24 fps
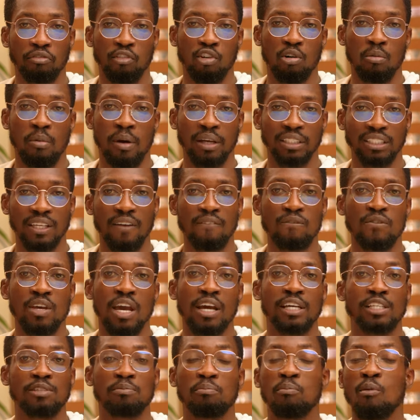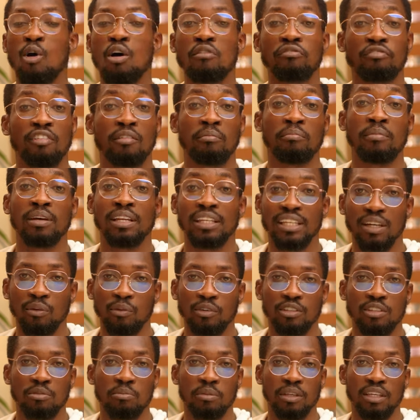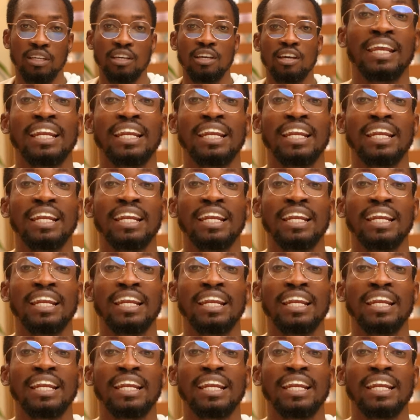format, it's more familiar with me.